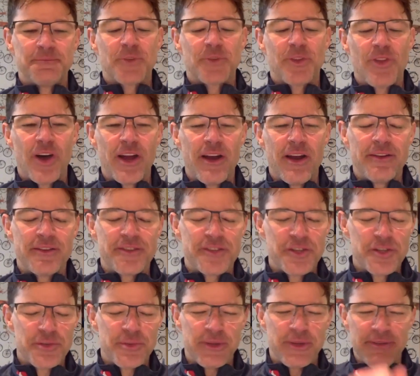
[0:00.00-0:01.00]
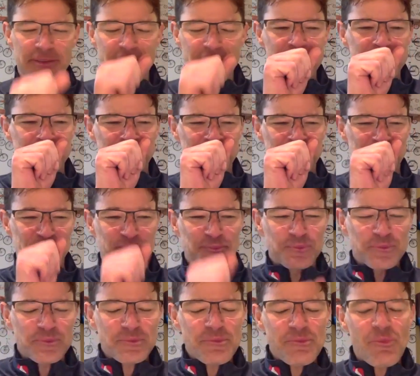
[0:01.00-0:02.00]
thought, excuse me,
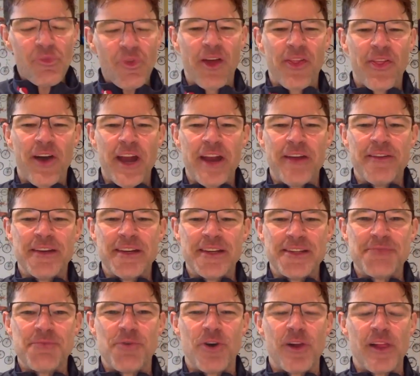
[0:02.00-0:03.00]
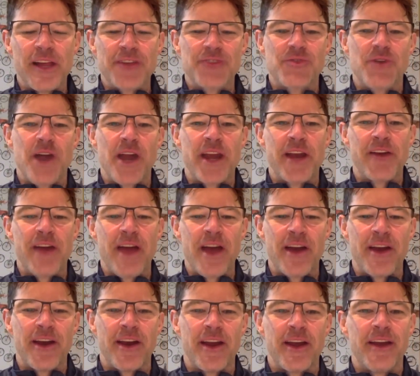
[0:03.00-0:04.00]
I thought of it as more or less riding around
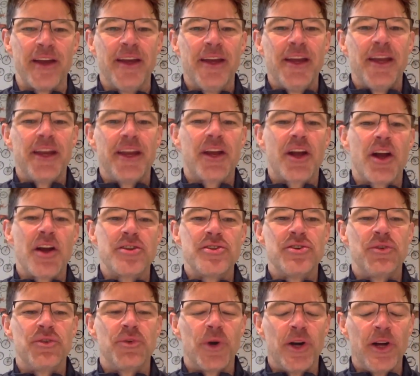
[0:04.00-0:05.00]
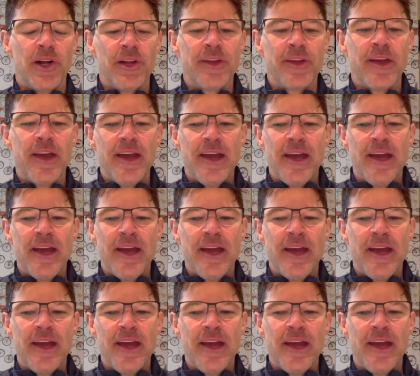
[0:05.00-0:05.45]
in a cartoon world.